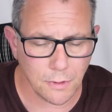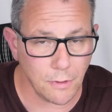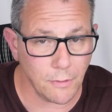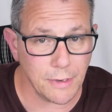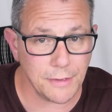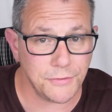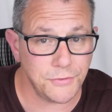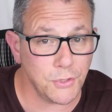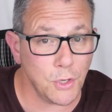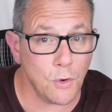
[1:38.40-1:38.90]

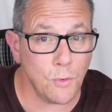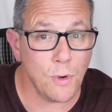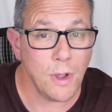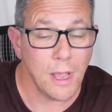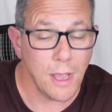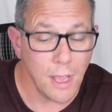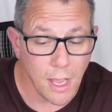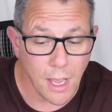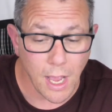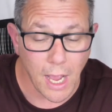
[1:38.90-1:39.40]
right, so
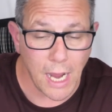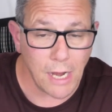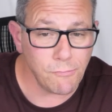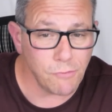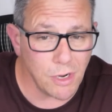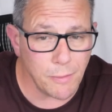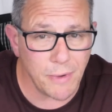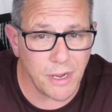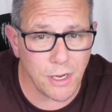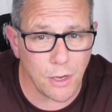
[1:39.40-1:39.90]
I
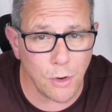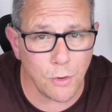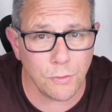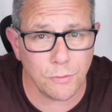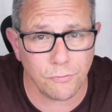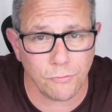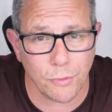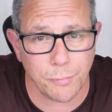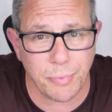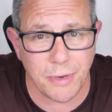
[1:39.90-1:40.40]
run my
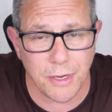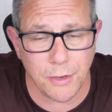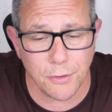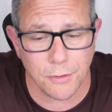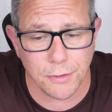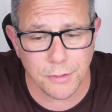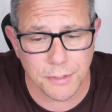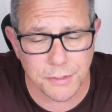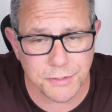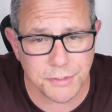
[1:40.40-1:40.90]
own
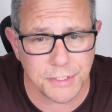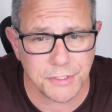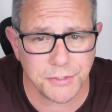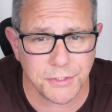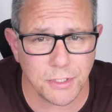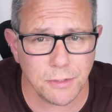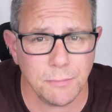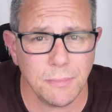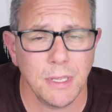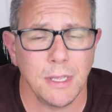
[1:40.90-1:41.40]
repeater
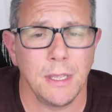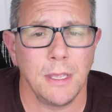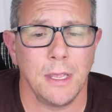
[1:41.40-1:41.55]
system.